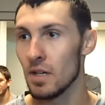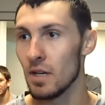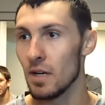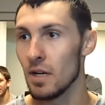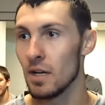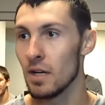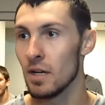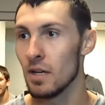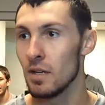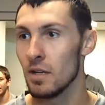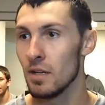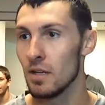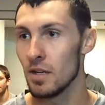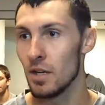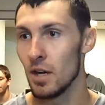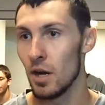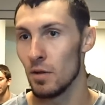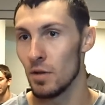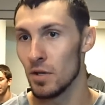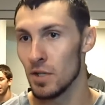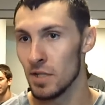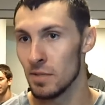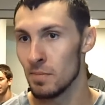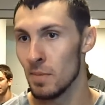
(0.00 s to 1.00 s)
You
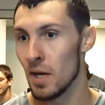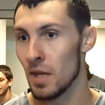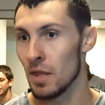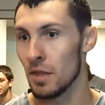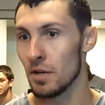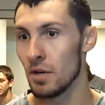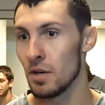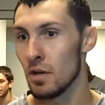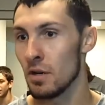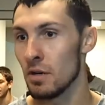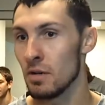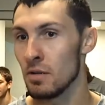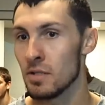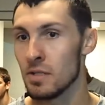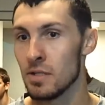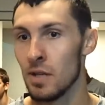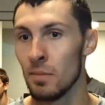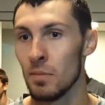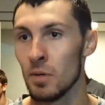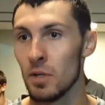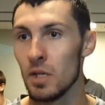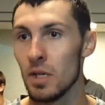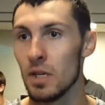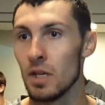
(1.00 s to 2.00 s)
know, this is my third
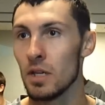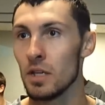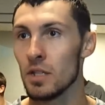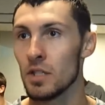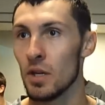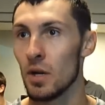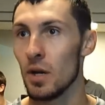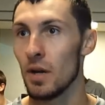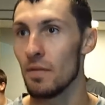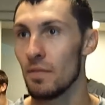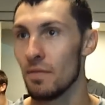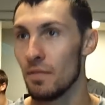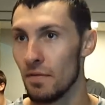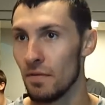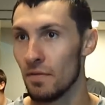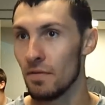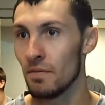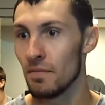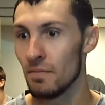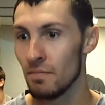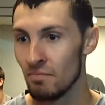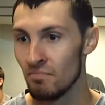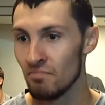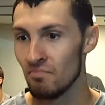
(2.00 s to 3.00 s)
summer league, so
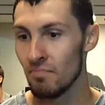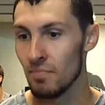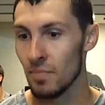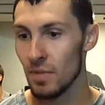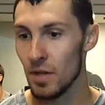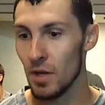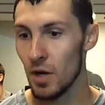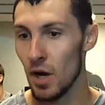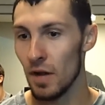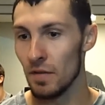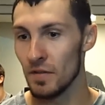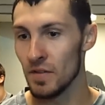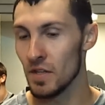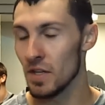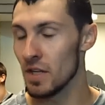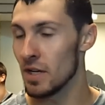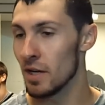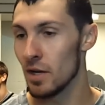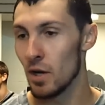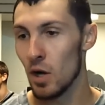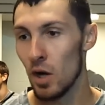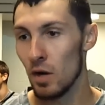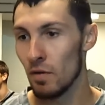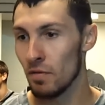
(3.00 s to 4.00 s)
I've seen
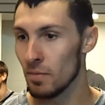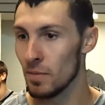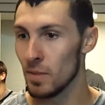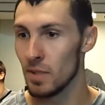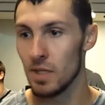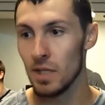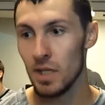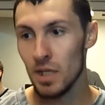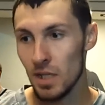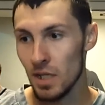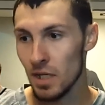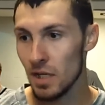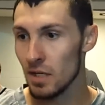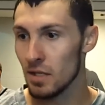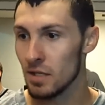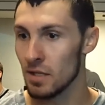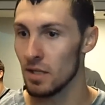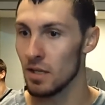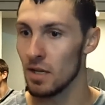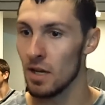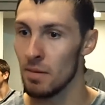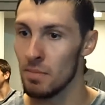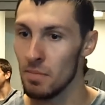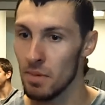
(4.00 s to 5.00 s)
it all from the D League
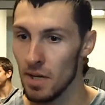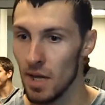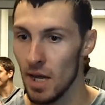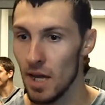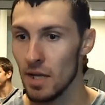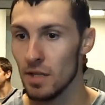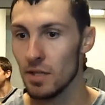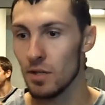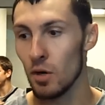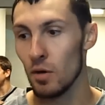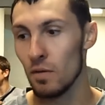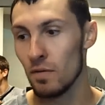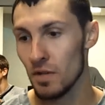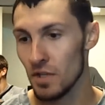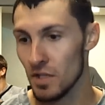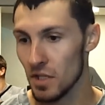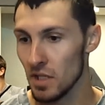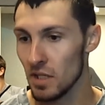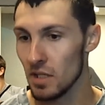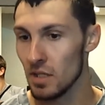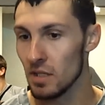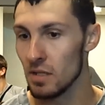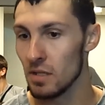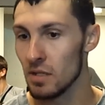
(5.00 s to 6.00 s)
to the NBA to
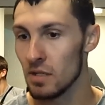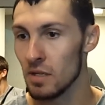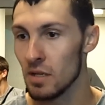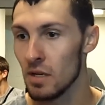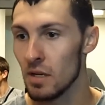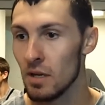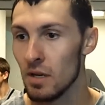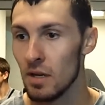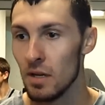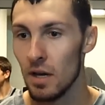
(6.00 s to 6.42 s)
overseas.